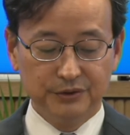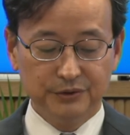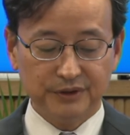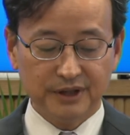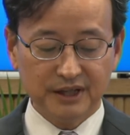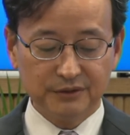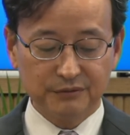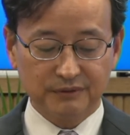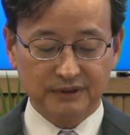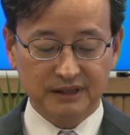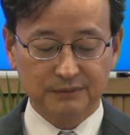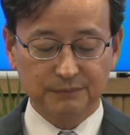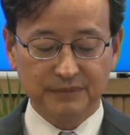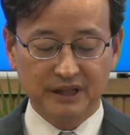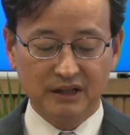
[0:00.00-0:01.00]
New
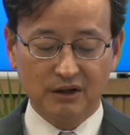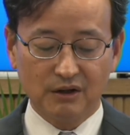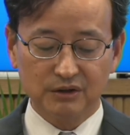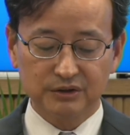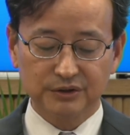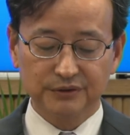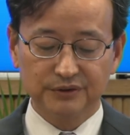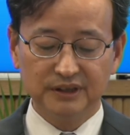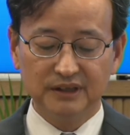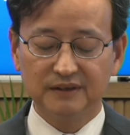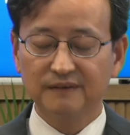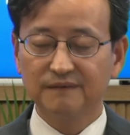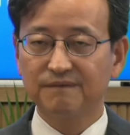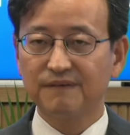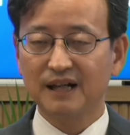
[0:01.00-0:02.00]
entrants may also
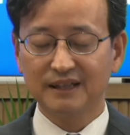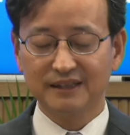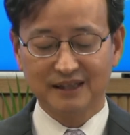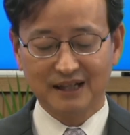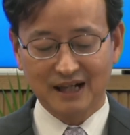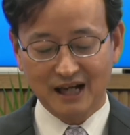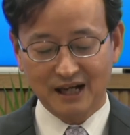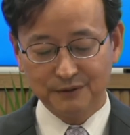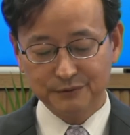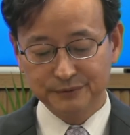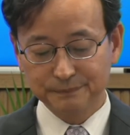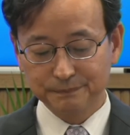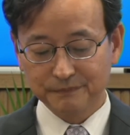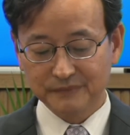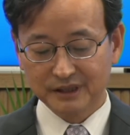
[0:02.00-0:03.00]
need to find a
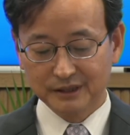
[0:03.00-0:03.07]
house,